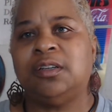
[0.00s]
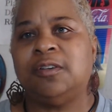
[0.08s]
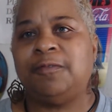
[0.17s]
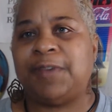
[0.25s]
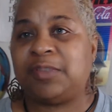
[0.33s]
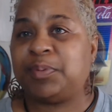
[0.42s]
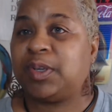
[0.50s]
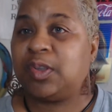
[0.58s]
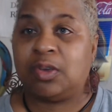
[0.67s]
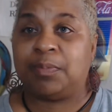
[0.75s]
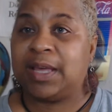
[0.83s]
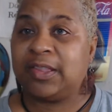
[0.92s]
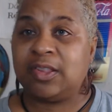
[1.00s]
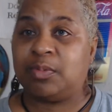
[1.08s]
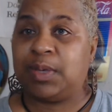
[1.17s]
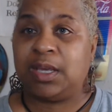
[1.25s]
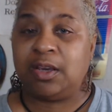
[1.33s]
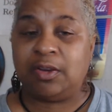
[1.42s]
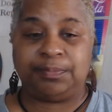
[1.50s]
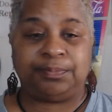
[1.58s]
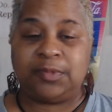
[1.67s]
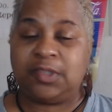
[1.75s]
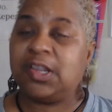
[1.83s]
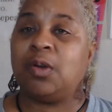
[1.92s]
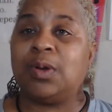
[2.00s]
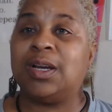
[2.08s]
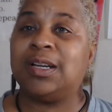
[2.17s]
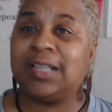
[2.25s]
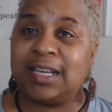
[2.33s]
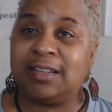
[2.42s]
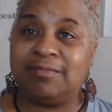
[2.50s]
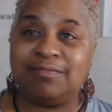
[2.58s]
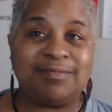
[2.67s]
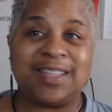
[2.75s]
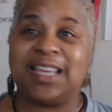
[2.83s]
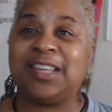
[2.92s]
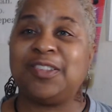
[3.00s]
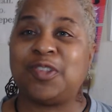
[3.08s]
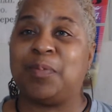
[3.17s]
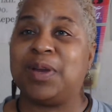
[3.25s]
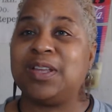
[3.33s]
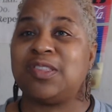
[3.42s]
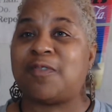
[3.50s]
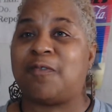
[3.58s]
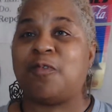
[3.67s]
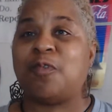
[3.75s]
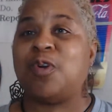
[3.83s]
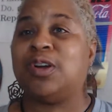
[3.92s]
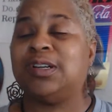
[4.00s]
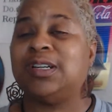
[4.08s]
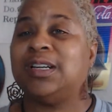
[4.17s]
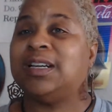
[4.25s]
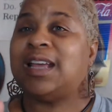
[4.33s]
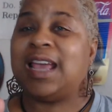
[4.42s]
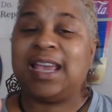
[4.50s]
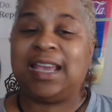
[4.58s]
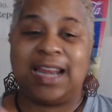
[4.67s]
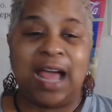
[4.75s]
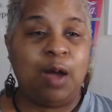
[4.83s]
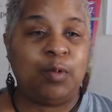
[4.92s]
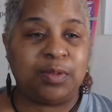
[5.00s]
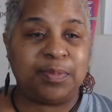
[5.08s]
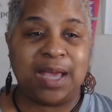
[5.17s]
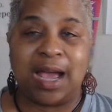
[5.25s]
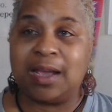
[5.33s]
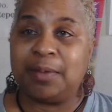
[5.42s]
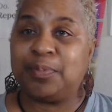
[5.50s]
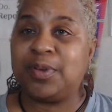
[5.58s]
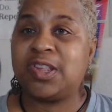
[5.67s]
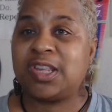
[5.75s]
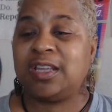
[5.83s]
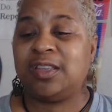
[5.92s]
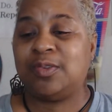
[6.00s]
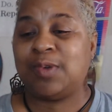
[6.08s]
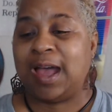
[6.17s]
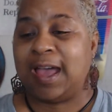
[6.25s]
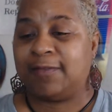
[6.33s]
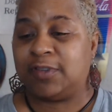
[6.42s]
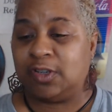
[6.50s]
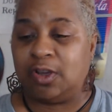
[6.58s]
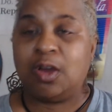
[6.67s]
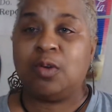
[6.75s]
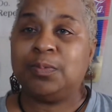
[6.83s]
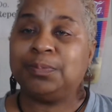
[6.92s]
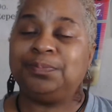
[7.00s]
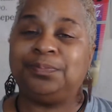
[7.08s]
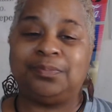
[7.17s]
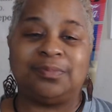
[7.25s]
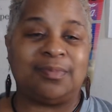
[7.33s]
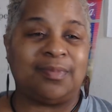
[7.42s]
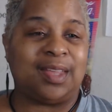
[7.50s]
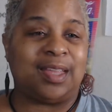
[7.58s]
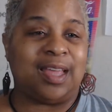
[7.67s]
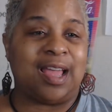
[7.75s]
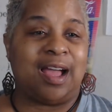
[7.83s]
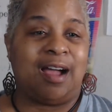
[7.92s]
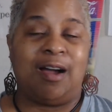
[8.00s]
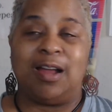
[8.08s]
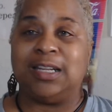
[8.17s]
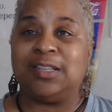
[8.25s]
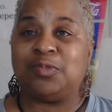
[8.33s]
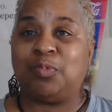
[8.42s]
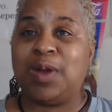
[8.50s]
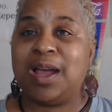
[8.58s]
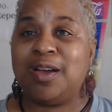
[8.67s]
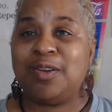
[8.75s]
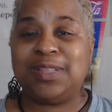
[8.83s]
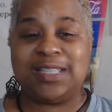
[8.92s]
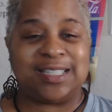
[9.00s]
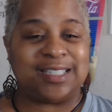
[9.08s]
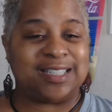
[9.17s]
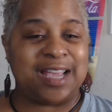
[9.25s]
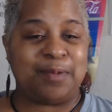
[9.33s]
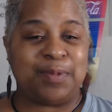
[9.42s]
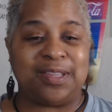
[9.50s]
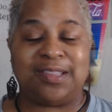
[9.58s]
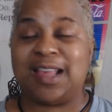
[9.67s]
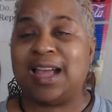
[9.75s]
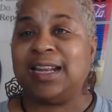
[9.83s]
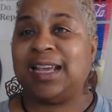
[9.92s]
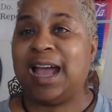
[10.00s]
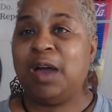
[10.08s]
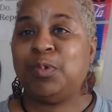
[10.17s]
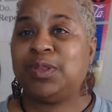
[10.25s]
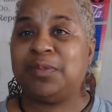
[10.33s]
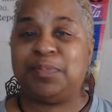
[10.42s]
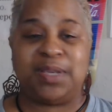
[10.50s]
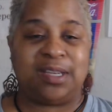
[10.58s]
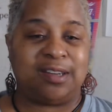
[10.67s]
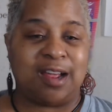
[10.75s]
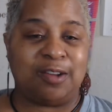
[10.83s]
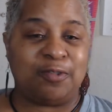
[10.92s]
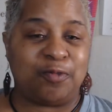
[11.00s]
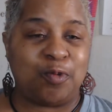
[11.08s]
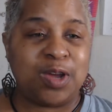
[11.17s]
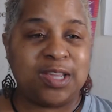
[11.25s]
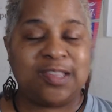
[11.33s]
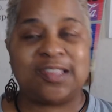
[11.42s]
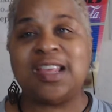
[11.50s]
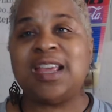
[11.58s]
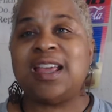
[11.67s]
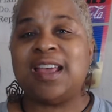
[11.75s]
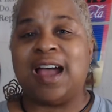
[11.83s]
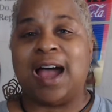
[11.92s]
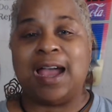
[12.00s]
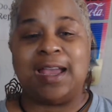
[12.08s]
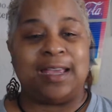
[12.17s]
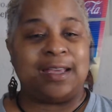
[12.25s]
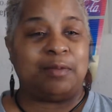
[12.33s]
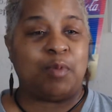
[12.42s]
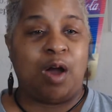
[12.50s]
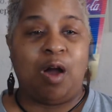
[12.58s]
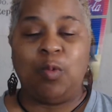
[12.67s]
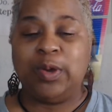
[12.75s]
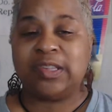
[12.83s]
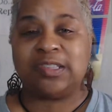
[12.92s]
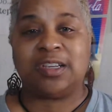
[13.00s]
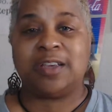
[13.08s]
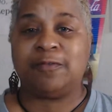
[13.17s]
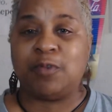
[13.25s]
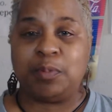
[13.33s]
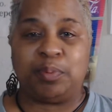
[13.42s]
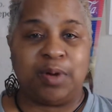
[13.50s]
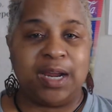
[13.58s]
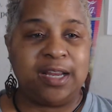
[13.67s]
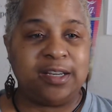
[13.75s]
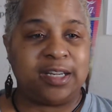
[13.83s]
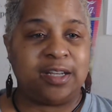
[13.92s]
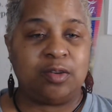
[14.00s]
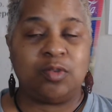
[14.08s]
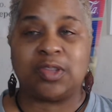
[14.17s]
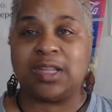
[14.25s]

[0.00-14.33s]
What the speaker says: Facebook, you can message me here. So again, thank you so much for hanging out with me. I appreciate you. I have to go. All is well. This is Tammy signing out with the $1 Billion Voice. I am always looking for brand deals and